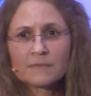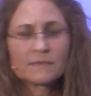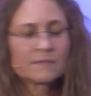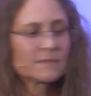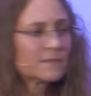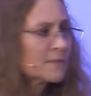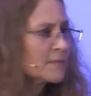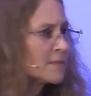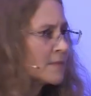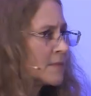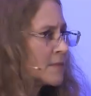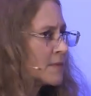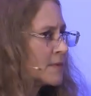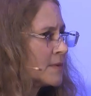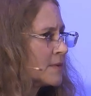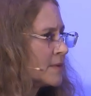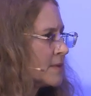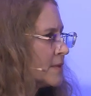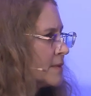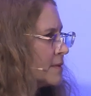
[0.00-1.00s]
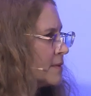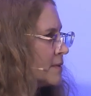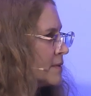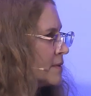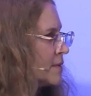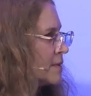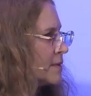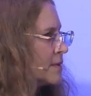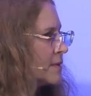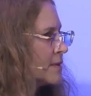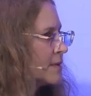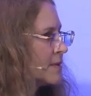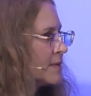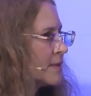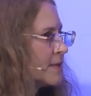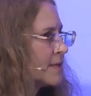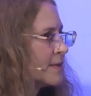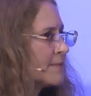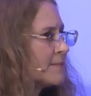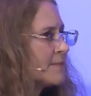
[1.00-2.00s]
Yeah.
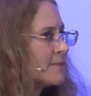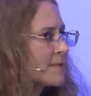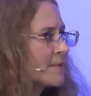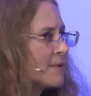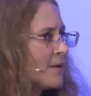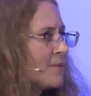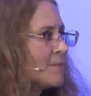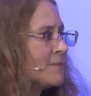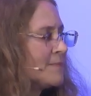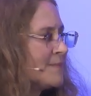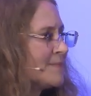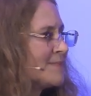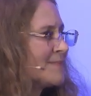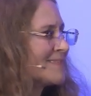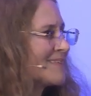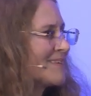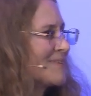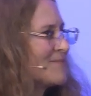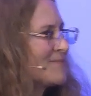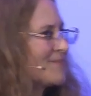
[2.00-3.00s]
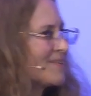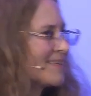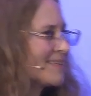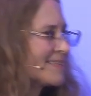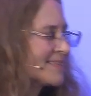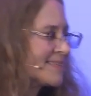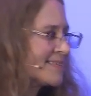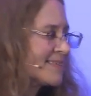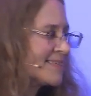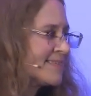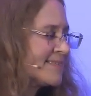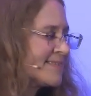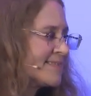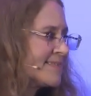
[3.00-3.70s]
Okay. Yeah, another oh, question, I guess.